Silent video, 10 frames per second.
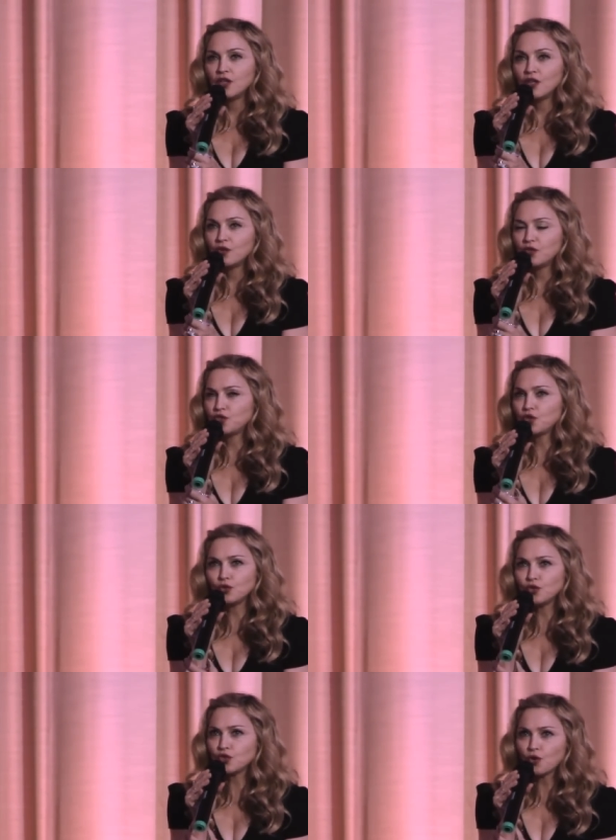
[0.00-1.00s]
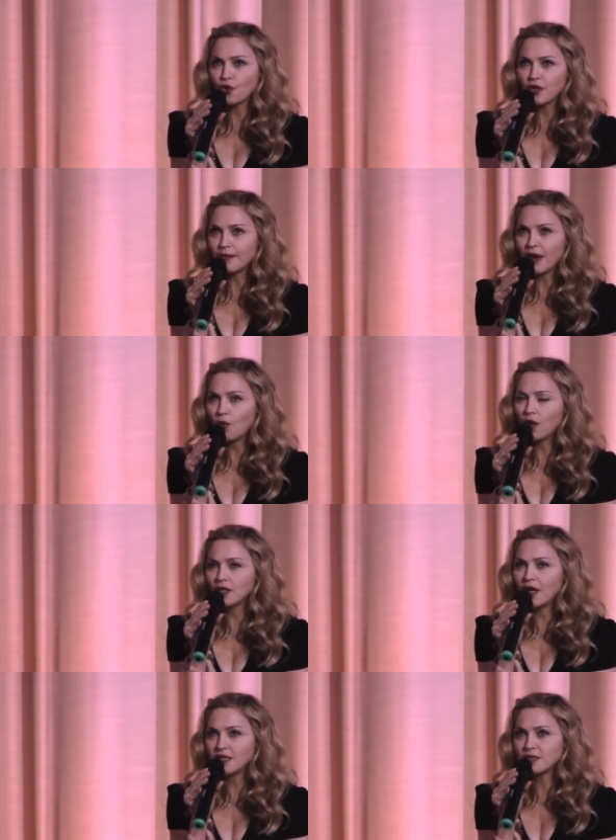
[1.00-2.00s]
you know the true story about what
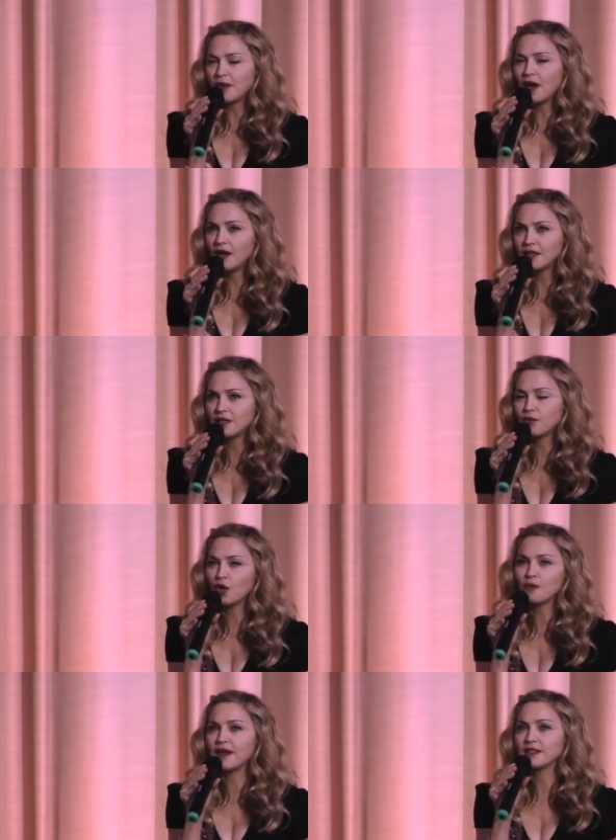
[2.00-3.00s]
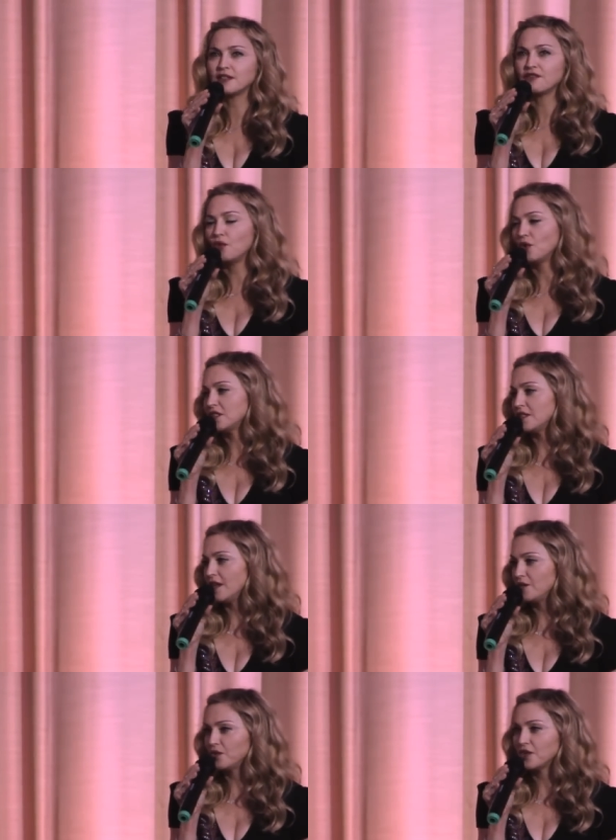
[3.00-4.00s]
lies behind the romance of Wallis and
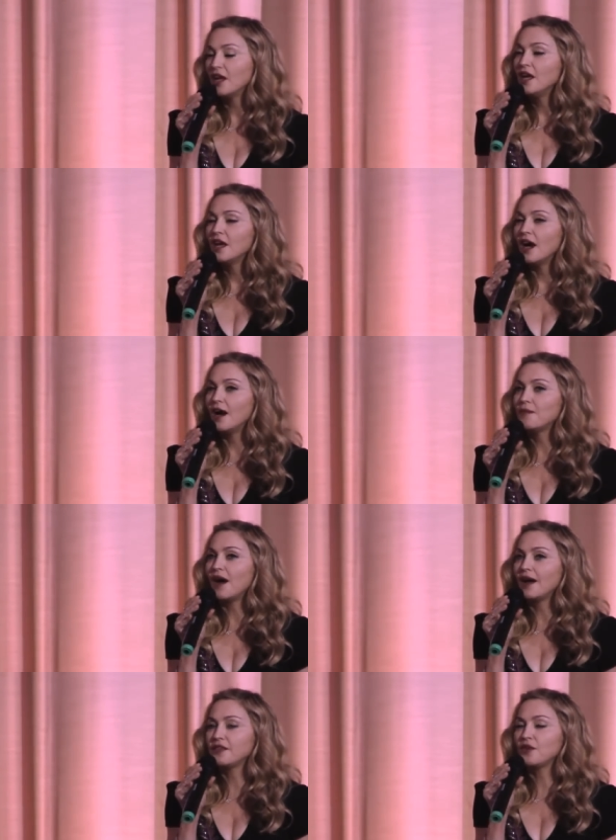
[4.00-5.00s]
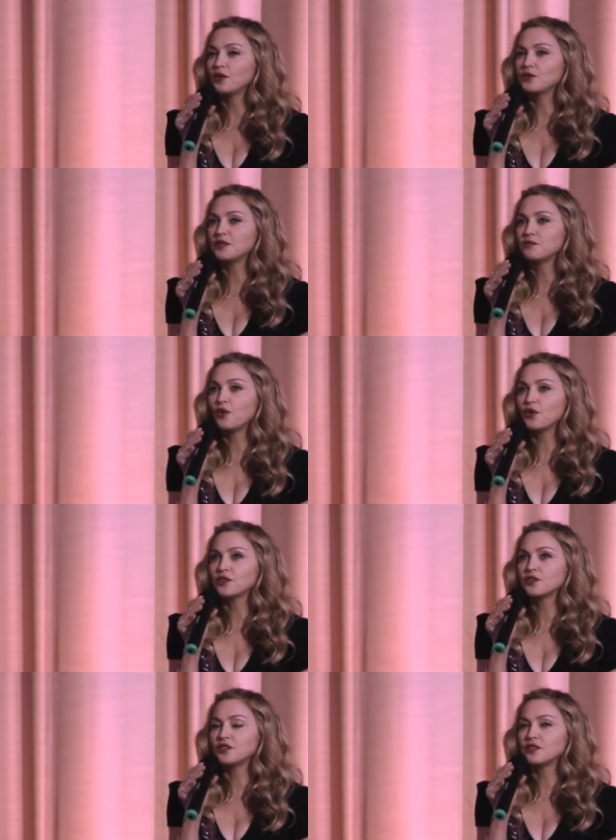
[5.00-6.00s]
Edward. Um, I thought it was
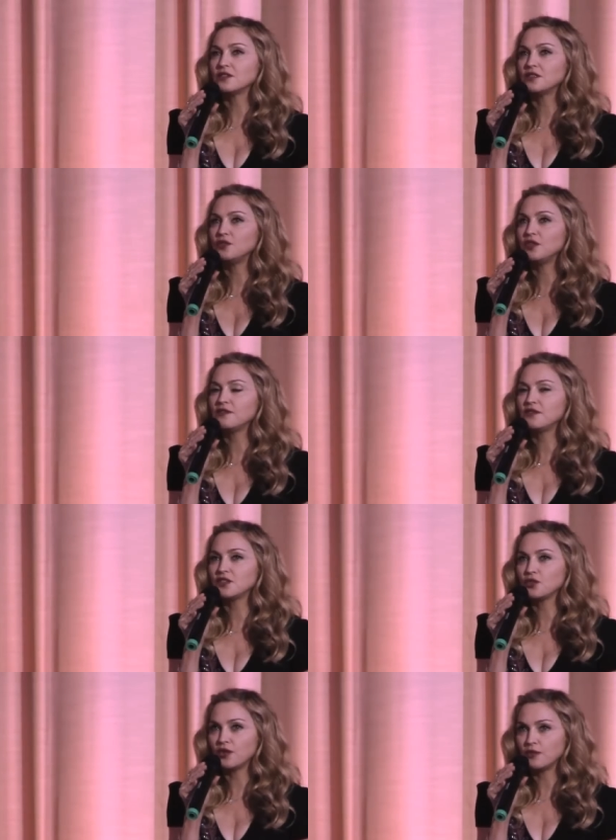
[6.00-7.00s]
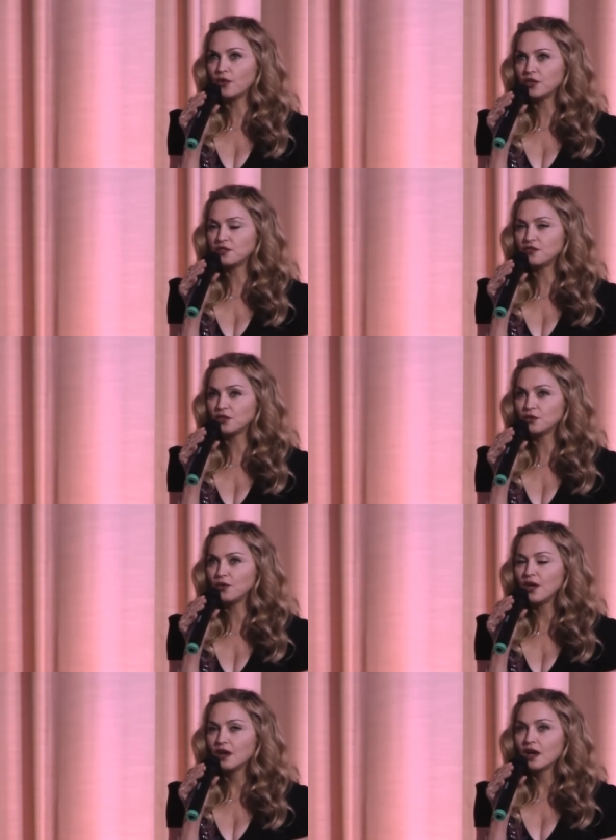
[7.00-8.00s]
important to give the story a point of
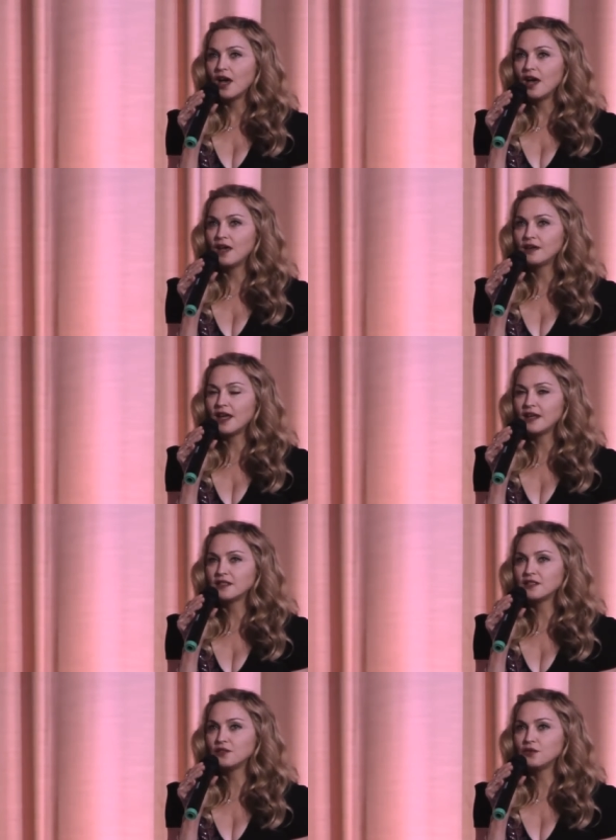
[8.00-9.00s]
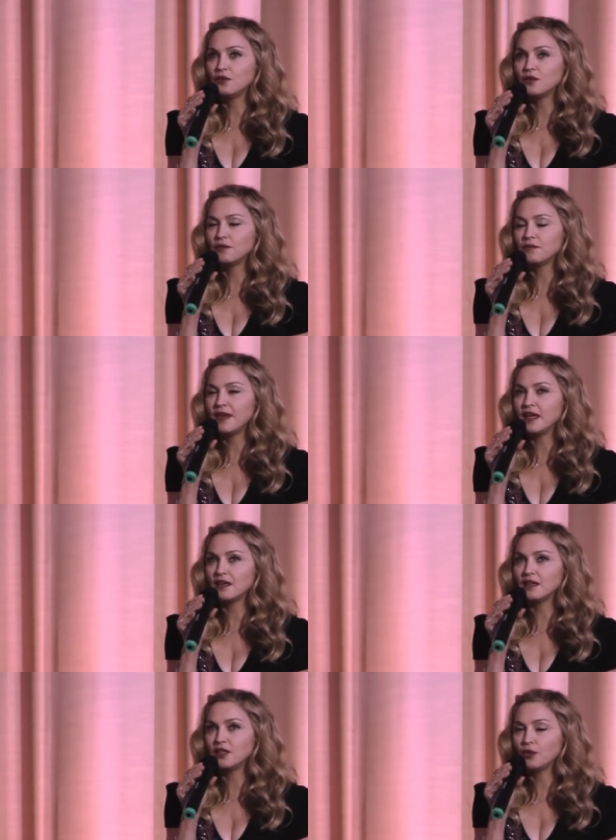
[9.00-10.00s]
view and, and to
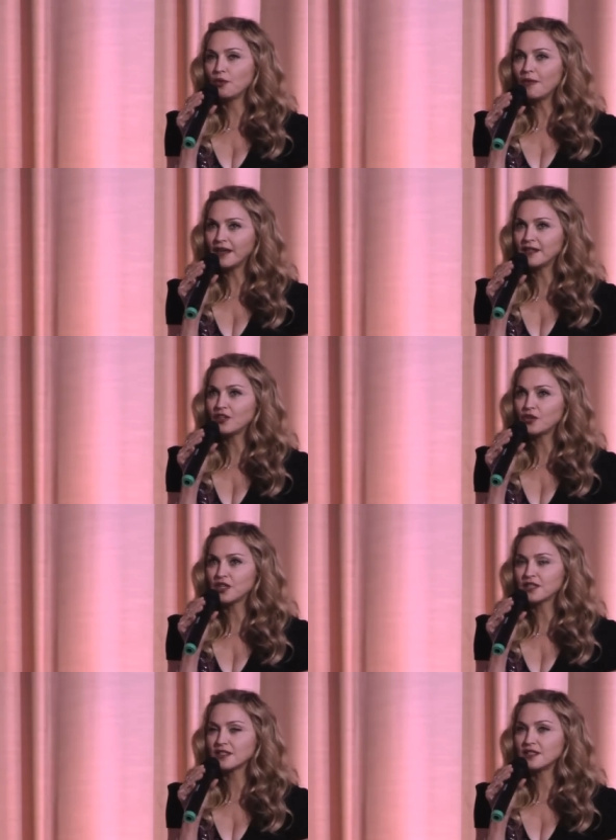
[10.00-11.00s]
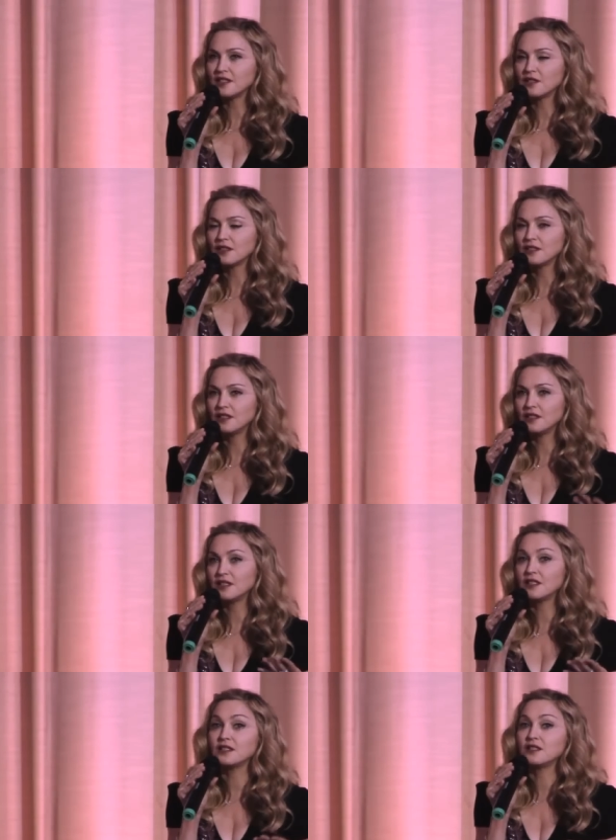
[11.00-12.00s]
make, you know, remind the audience that, it, that
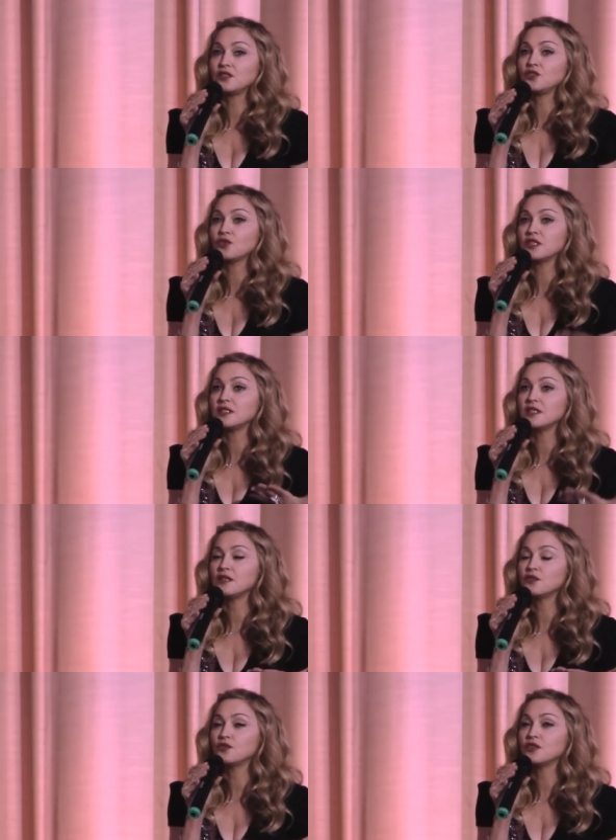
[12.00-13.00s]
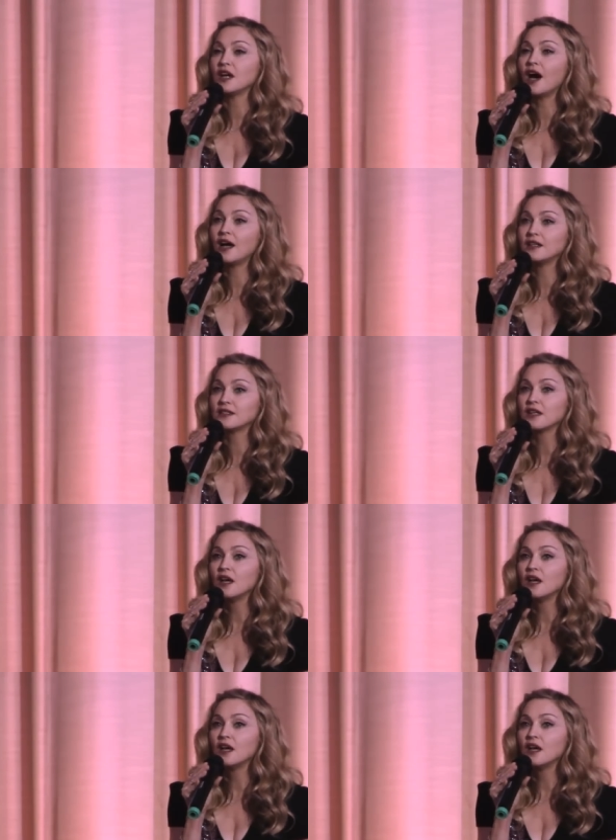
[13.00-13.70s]
this is the story seen through the eyes